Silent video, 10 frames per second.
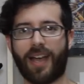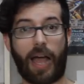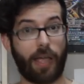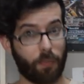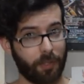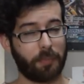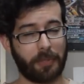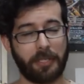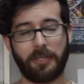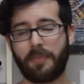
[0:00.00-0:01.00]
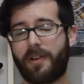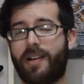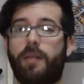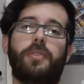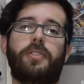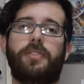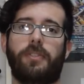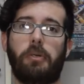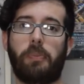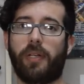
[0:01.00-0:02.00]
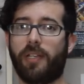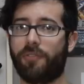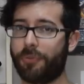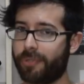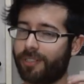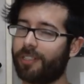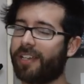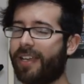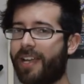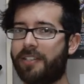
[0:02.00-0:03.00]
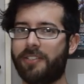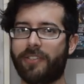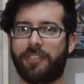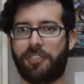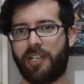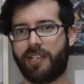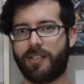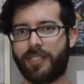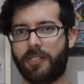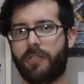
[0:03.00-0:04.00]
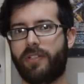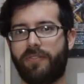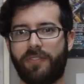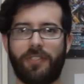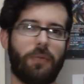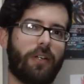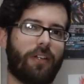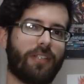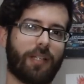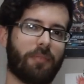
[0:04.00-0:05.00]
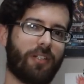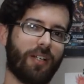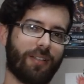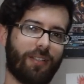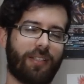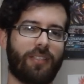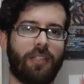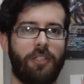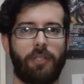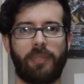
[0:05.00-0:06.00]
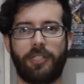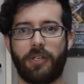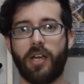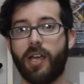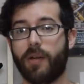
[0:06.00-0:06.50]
I will bring you more episodes soon, but if you want to look ahead, you can check out The New 151 on Tumblr, the link's in the doobly-doo.